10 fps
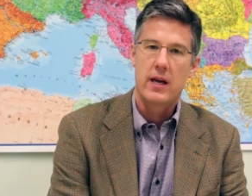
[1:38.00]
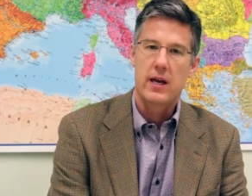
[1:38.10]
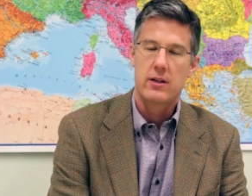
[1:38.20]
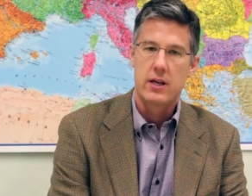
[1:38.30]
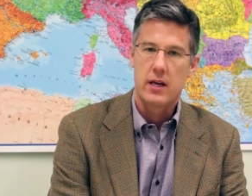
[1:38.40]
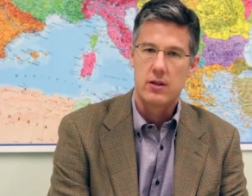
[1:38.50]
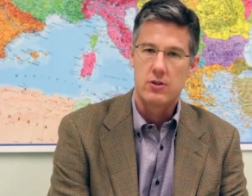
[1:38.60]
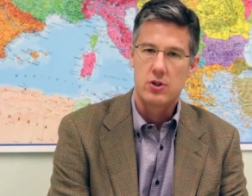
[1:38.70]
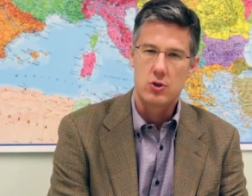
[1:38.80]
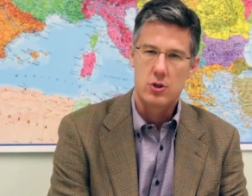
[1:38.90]
And that
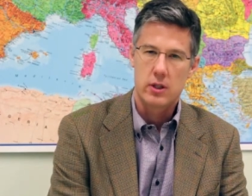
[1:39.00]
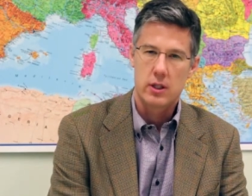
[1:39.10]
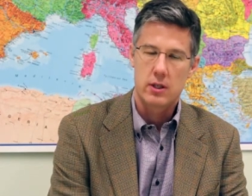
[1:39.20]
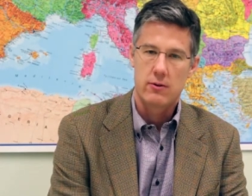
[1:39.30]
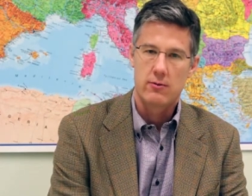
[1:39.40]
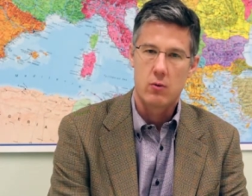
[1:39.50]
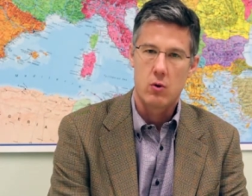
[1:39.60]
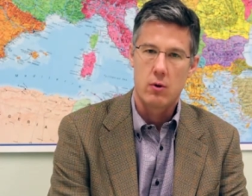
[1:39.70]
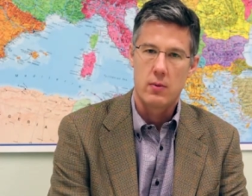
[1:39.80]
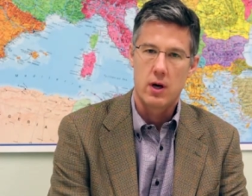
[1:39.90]
is usually a
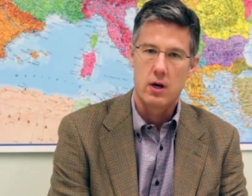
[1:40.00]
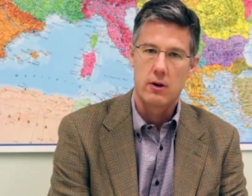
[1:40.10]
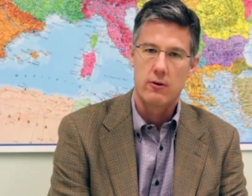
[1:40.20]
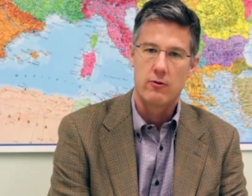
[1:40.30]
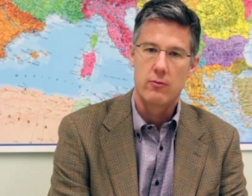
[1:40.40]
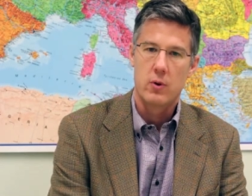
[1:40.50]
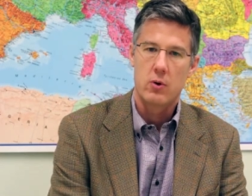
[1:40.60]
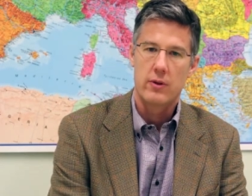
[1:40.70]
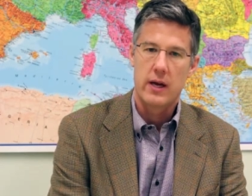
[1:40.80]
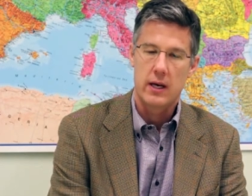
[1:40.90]
form of
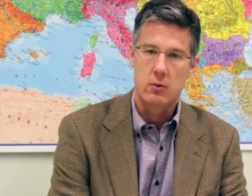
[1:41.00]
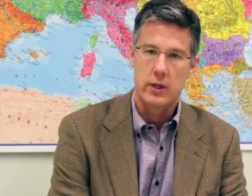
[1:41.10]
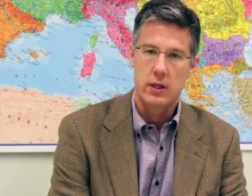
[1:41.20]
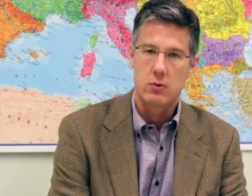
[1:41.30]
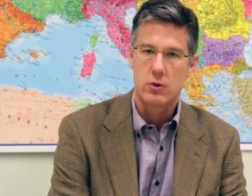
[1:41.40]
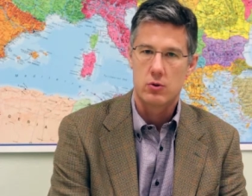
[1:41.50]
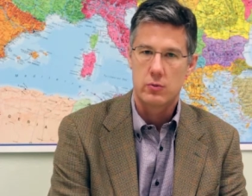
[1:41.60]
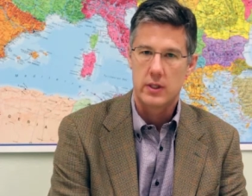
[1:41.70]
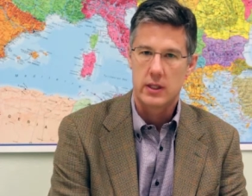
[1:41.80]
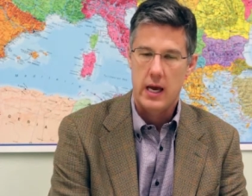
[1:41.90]
both equity, which will
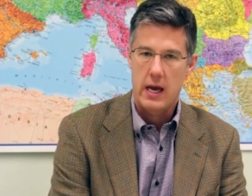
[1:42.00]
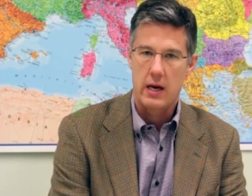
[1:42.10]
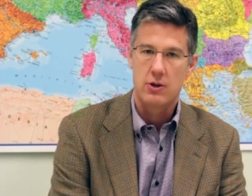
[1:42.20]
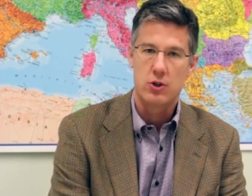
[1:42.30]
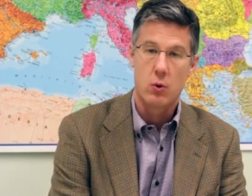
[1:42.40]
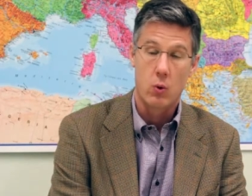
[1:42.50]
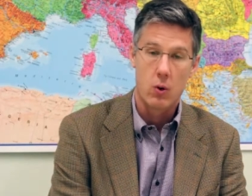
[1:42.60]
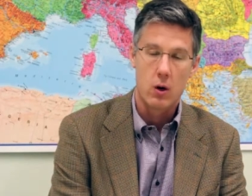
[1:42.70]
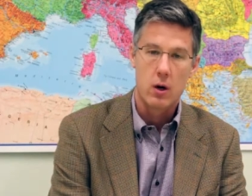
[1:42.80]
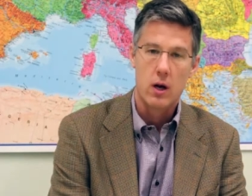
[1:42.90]
be cash,
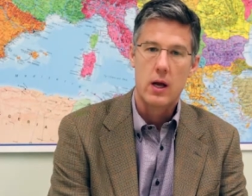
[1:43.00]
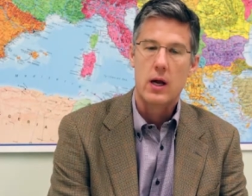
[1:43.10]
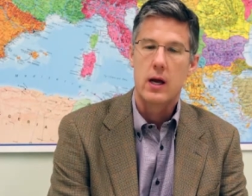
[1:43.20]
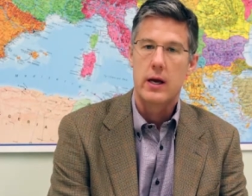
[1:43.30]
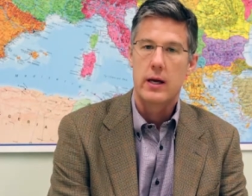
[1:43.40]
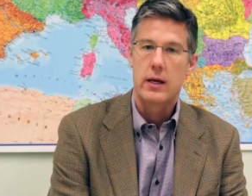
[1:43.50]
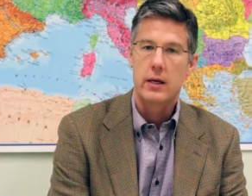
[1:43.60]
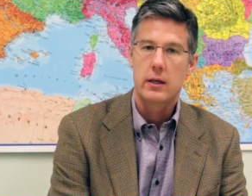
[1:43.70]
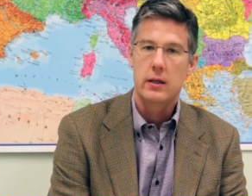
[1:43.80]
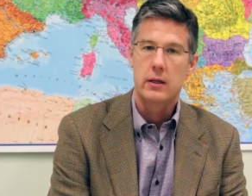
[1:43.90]
or
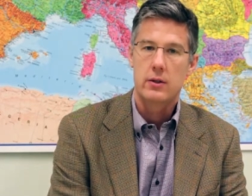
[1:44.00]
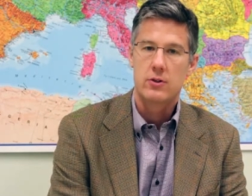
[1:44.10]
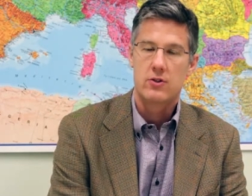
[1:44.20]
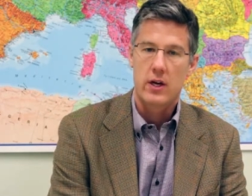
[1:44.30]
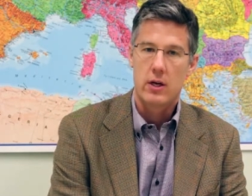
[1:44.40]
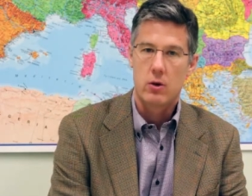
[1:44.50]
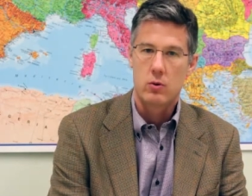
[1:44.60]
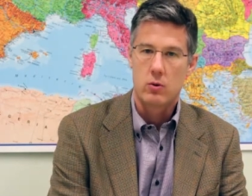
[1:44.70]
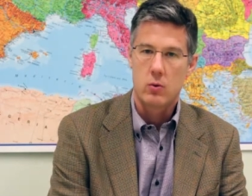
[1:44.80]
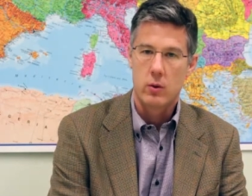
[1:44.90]
a
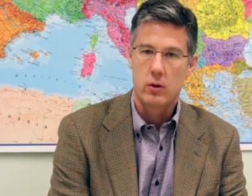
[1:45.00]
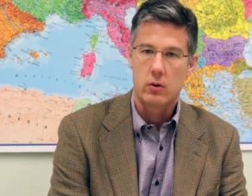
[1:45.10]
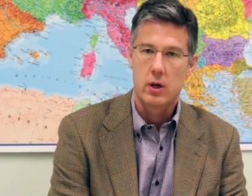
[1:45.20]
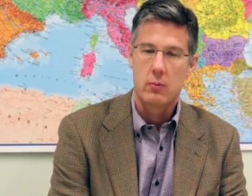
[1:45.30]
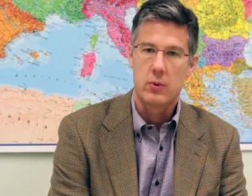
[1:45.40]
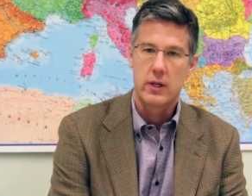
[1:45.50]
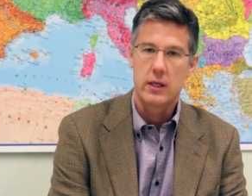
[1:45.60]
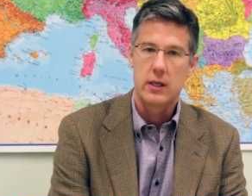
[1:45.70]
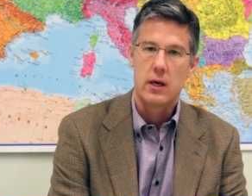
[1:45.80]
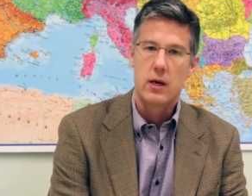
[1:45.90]
state-owned oil
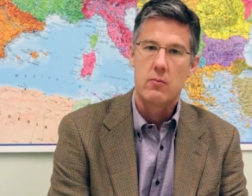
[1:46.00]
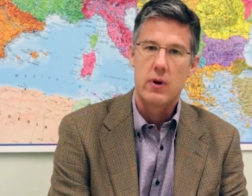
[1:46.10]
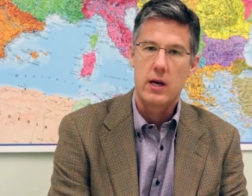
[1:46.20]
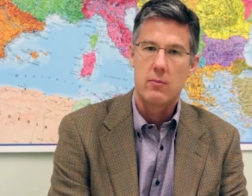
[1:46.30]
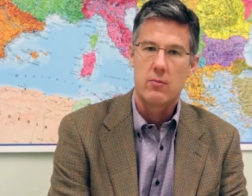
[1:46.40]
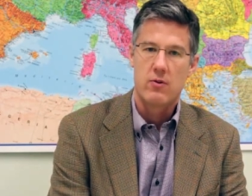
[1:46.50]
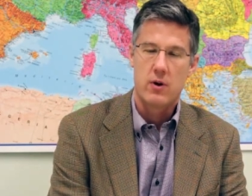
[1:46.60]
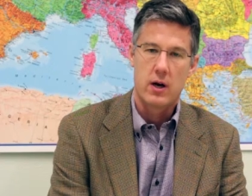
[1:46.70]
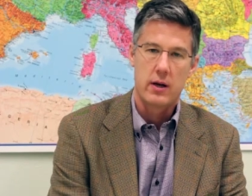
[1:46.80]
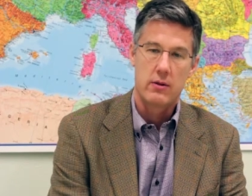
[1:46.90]
company may
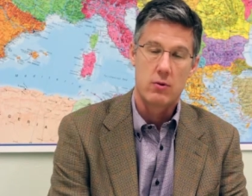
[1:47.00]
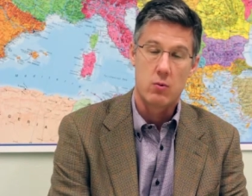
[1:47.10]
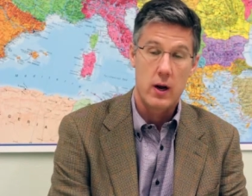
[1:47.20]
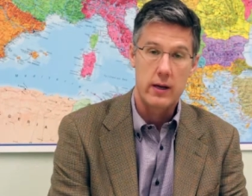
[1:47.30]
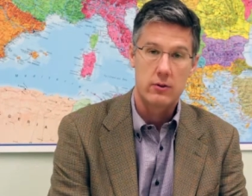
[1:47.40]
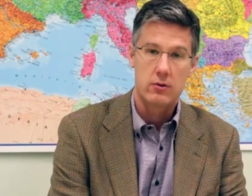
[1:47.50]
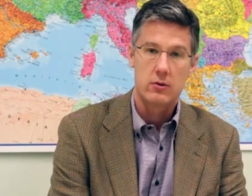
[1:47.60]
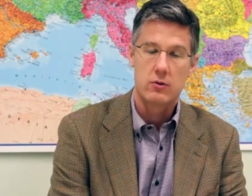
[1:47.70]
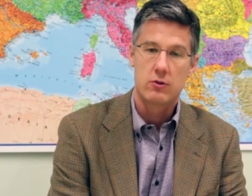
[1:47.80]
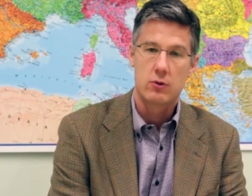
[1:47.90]
provide the rights
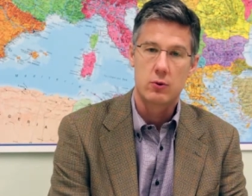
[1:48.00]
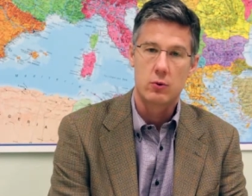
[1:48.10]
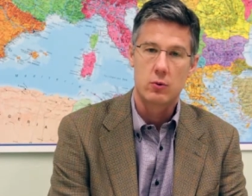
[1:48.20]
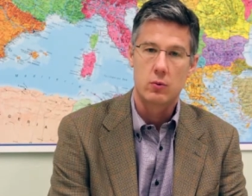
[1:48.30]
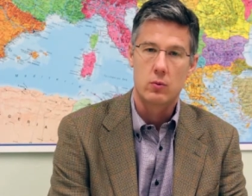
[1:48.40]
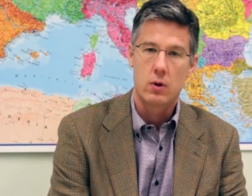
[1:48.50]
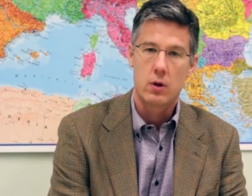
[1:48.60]
to